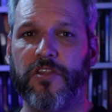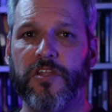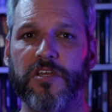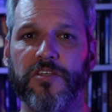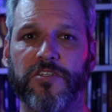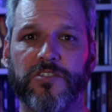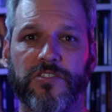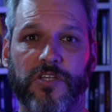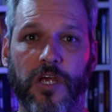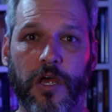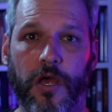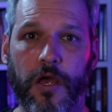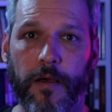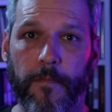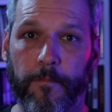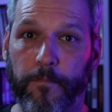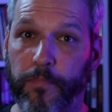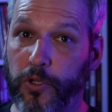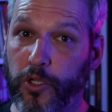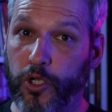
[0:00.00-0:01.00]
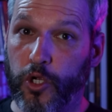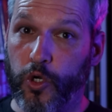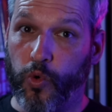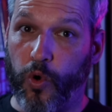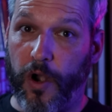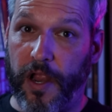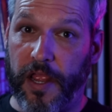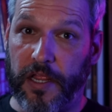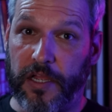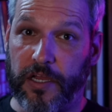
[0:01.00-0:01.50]
this
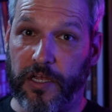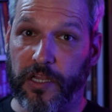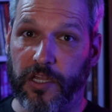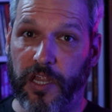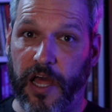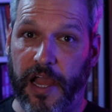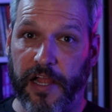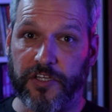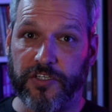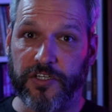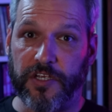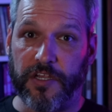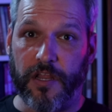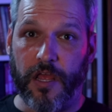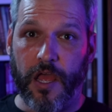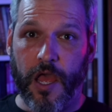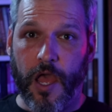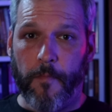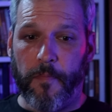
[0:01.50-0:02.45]
Blu-ray collection.